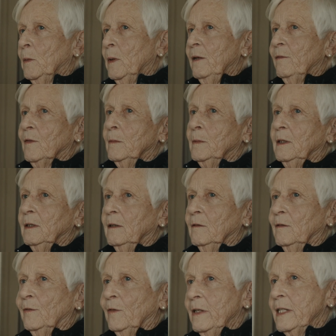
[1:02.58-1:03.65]
away from it and you're
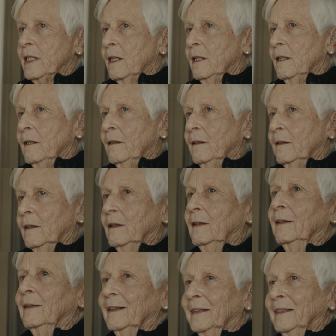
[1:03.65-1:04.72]
freezing in there.
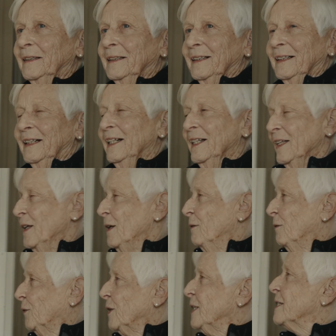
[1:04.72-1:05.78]

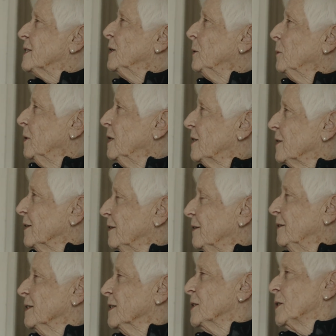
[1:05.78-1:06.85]
Freeze in the winter
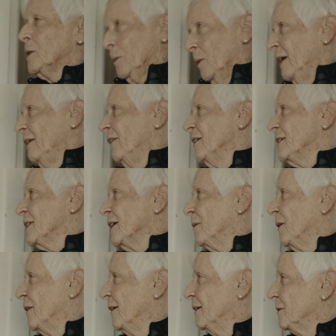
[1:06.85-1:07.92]
and sweat in the
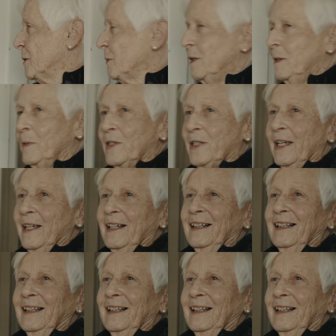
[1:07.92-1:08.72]
summer. That was Wilbur's.